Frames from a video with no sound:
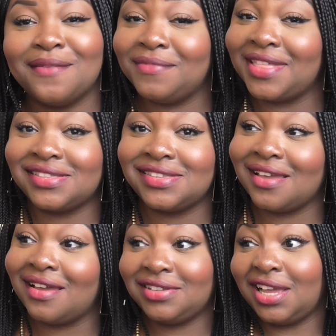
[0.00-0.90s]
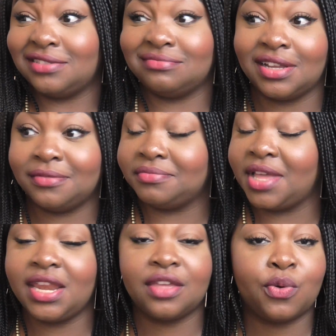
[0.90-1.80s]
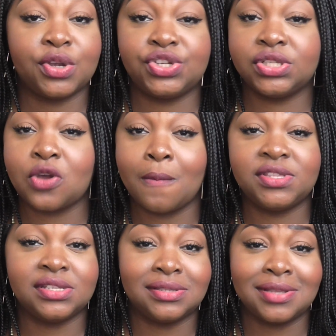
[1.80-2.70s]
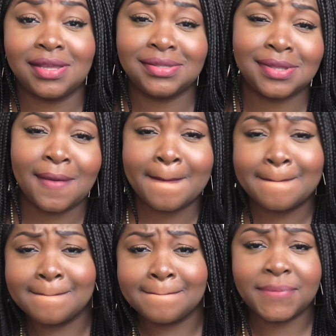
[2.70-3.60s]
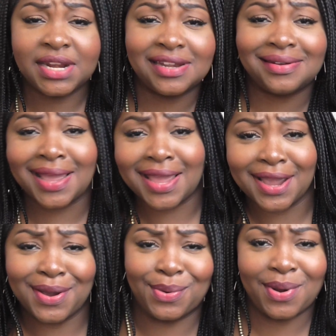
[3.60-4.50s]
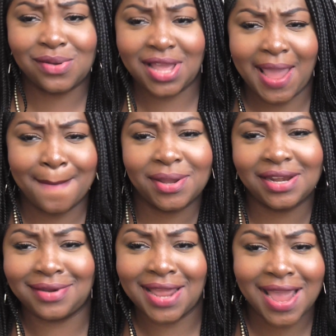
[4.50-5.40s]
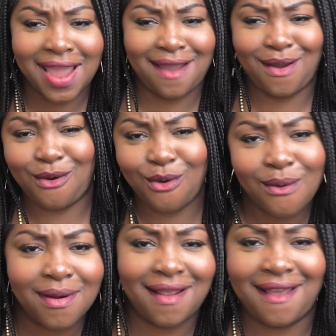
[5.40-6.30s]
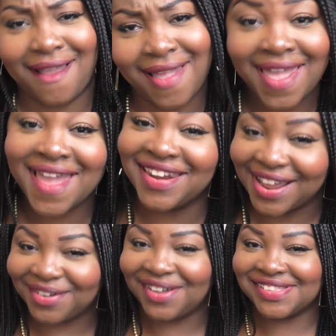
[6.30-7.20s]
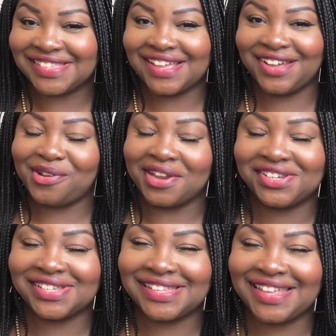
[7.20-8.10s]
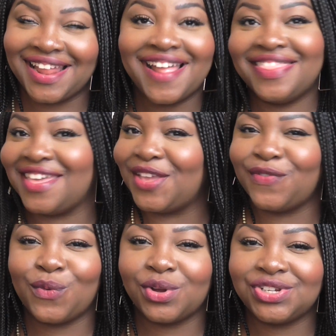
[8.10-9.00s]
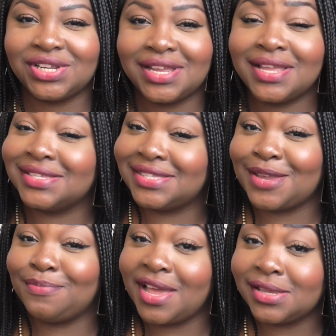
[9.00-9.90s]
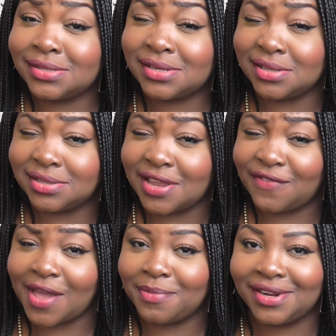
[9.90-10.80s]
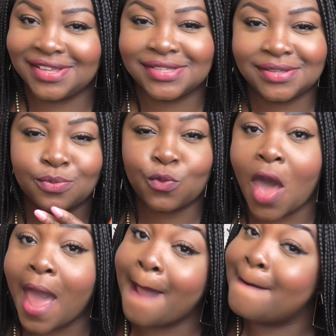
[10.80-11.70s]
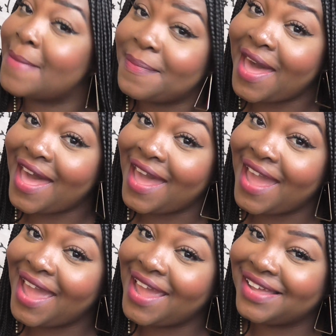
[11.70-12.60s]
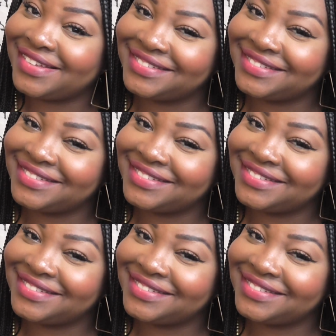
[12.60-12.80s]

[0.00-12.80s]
But that's it. Yeah. Any other questions, comments, concerns? Put it down, okay? Put it down, and I will answer graciously. Thank you for watching. Stay blessed and stay fabulous. Bye bye.